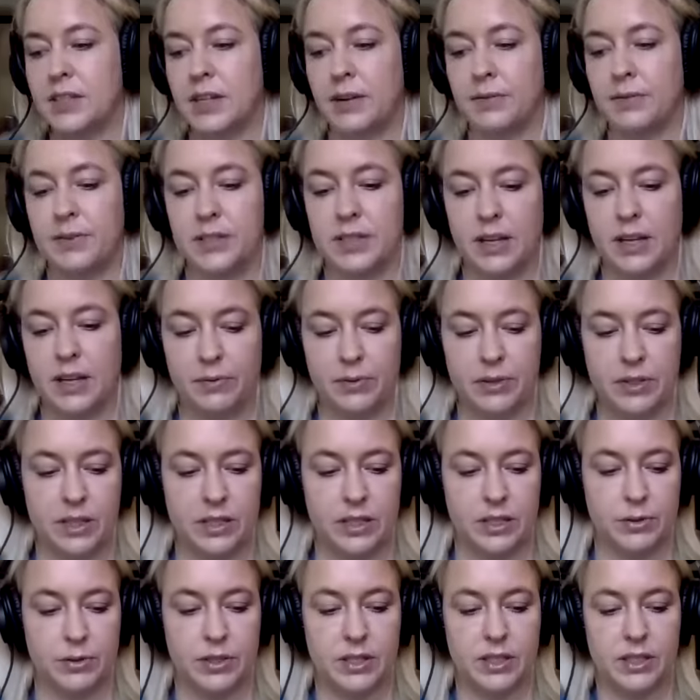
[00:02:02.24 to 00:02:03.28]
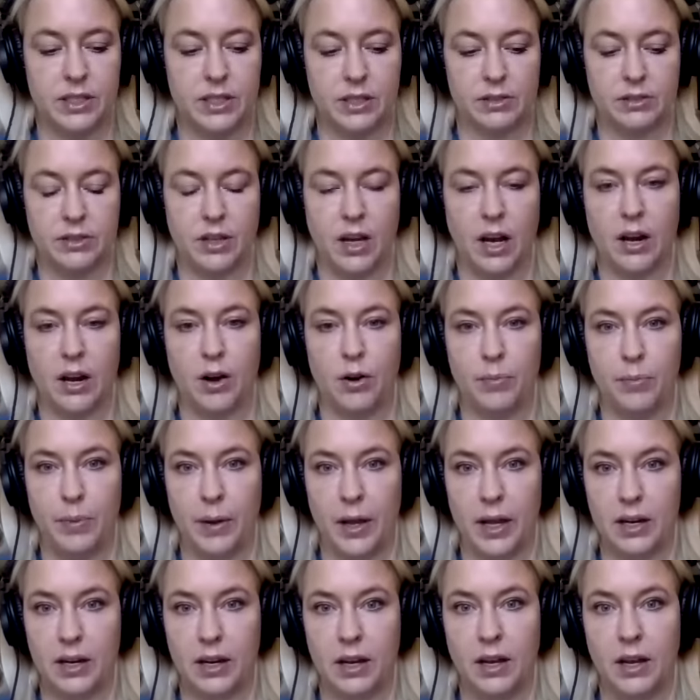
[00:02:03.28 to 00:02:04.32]
of stuff in San Francisco is still not
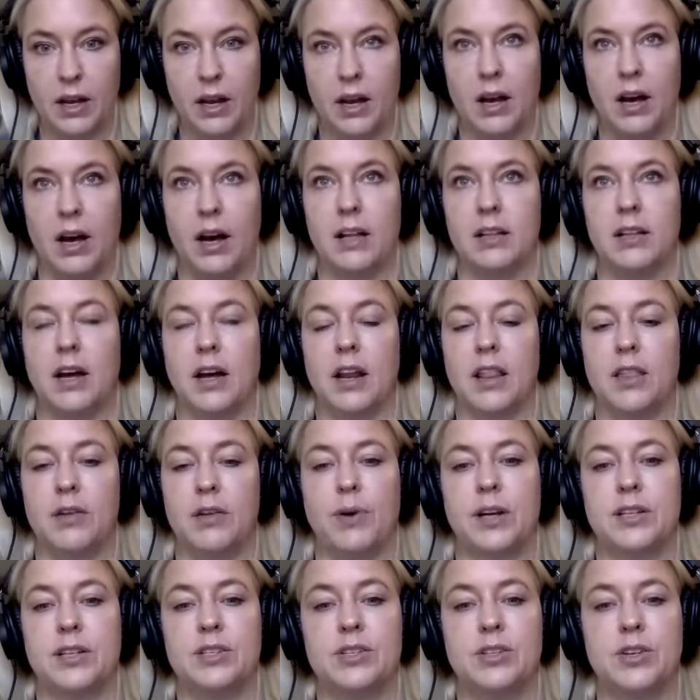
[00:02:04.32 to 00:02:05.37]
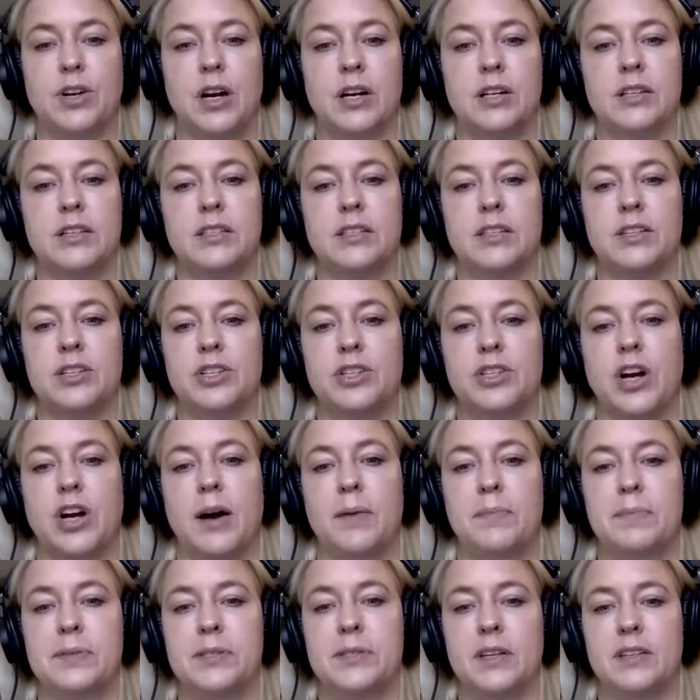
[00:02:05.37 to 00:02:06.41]
open. A lot of the restaurants and
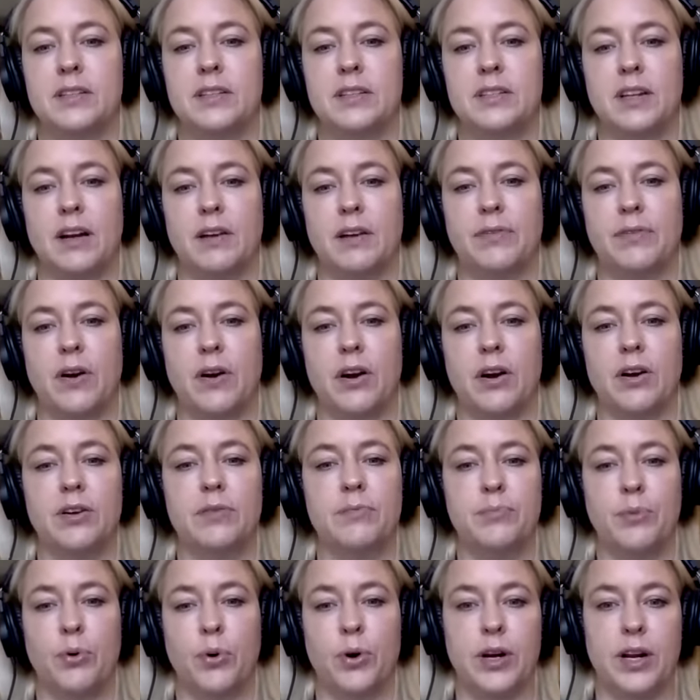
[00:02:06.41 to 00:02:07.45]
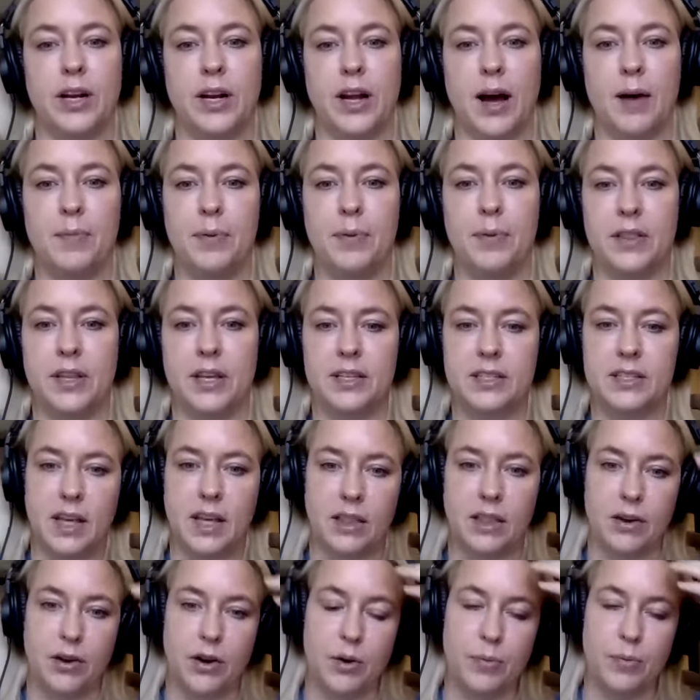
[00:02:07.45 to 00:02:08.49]
shops and stuff are boarded up, and they
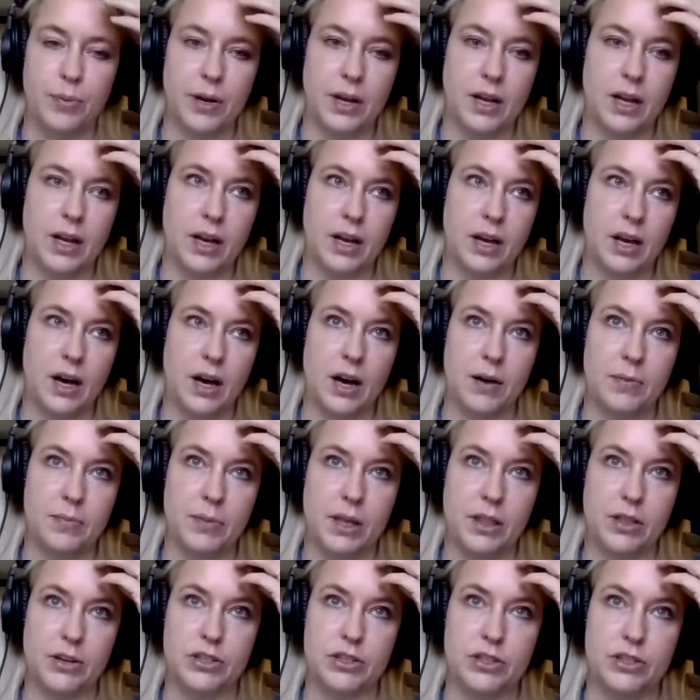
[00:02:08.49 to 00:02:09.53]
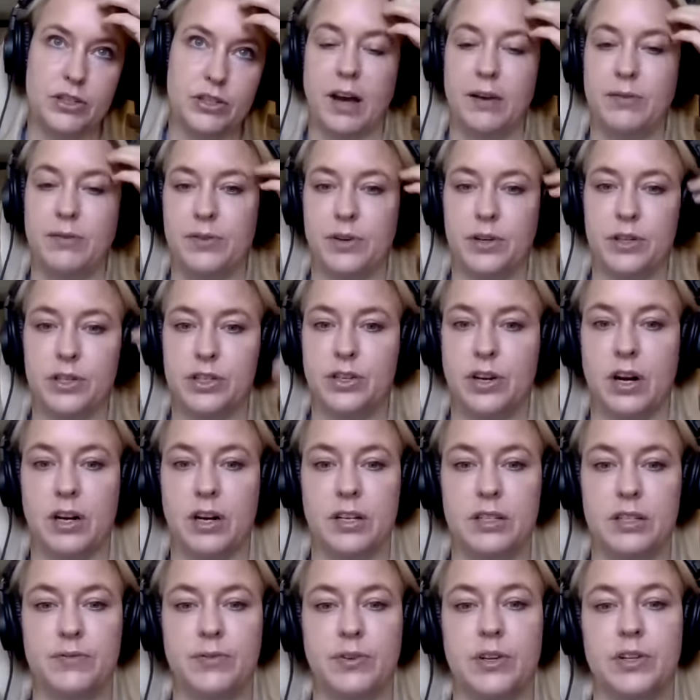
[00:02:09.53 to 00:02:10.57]
say they're opening either July 1st or
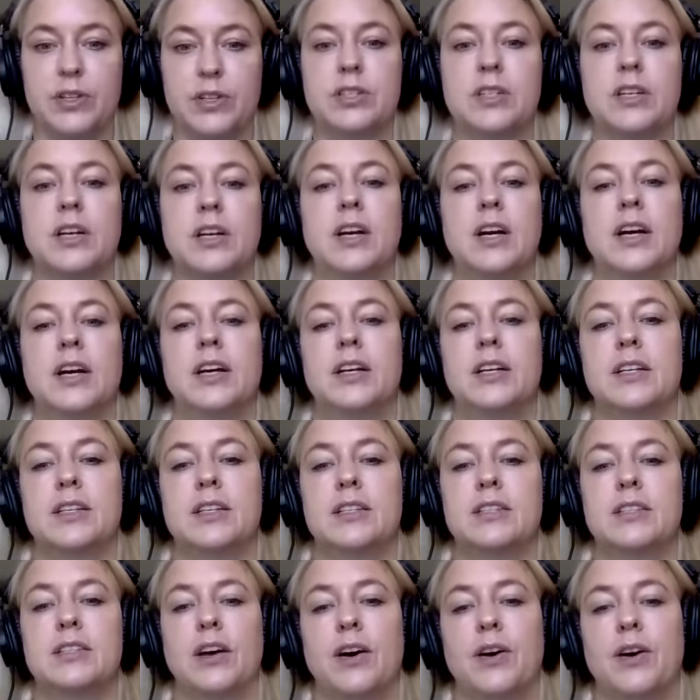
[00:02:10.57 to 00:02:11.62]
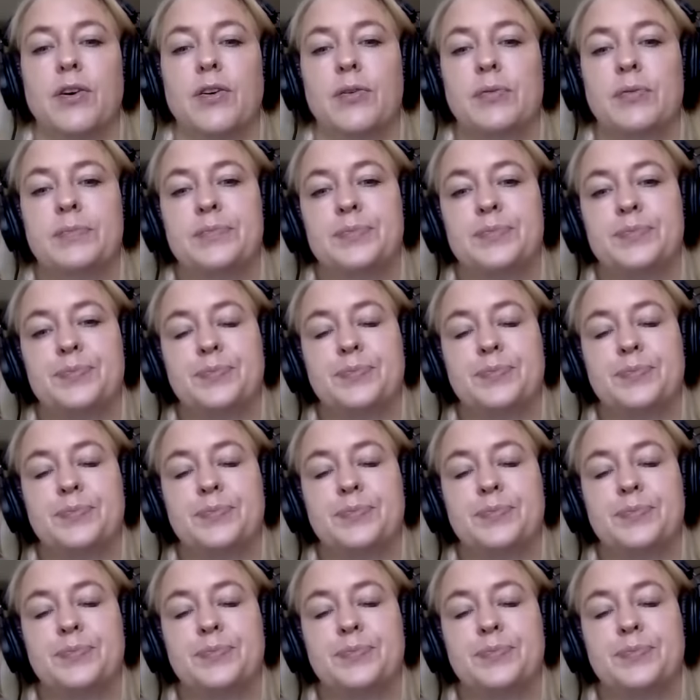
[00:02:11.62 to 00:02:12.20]
August 1st. So